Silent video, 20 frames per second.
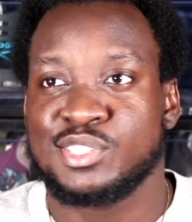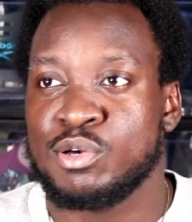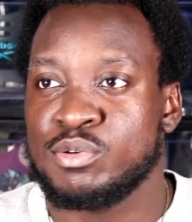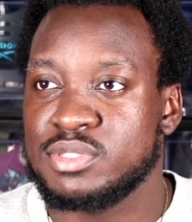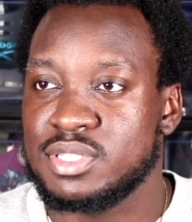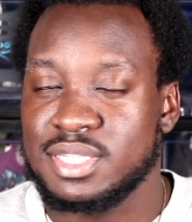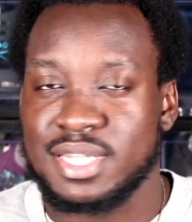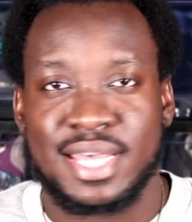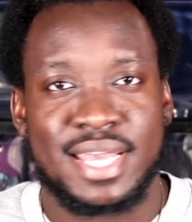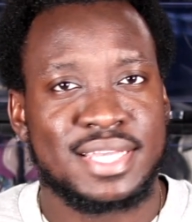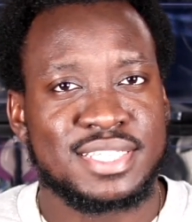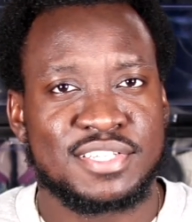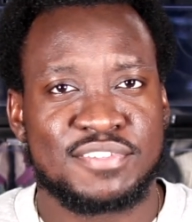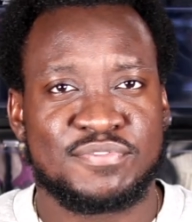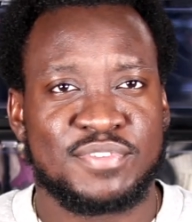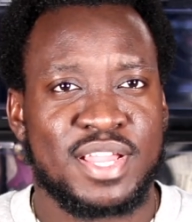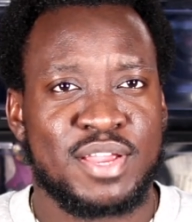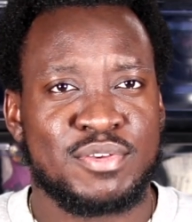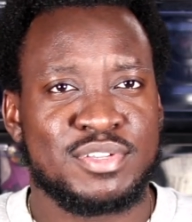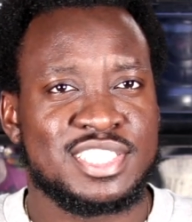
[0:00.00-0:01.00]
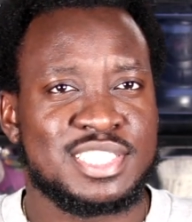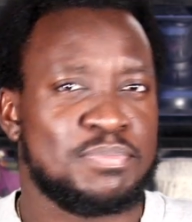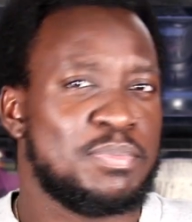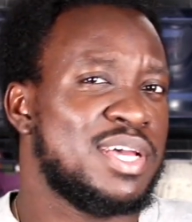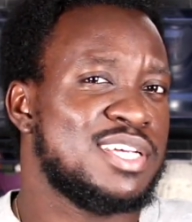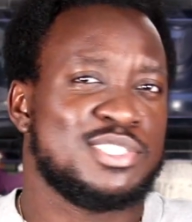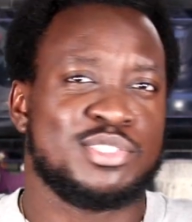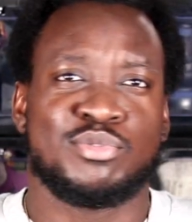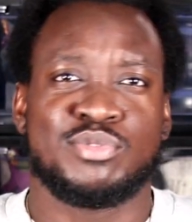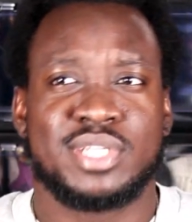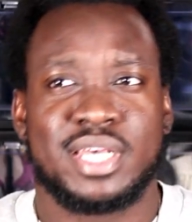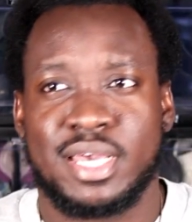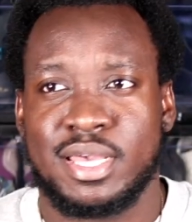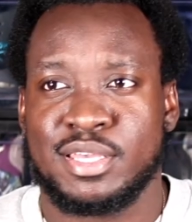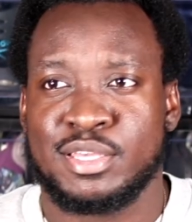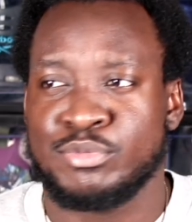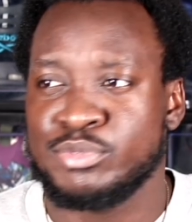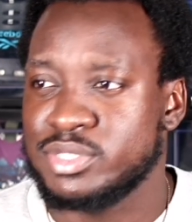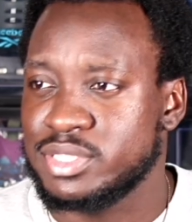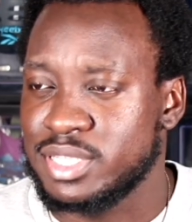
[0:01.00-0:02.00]
So today is a very special
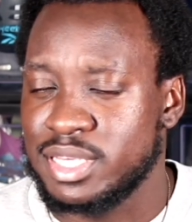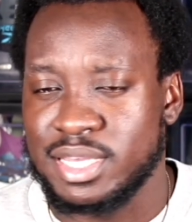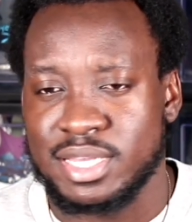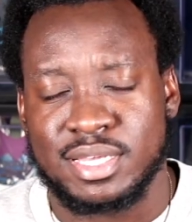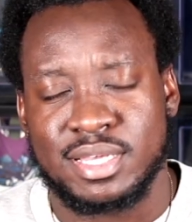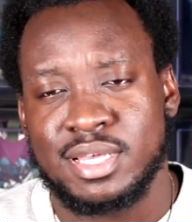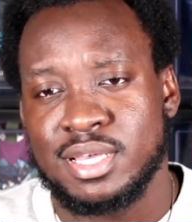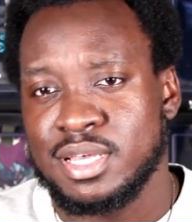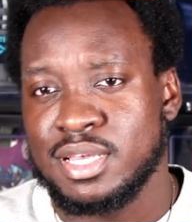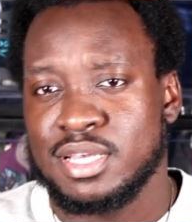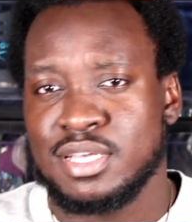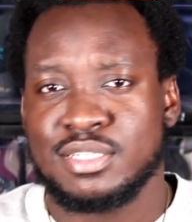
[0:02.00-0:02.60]
day, you know what I'm saying?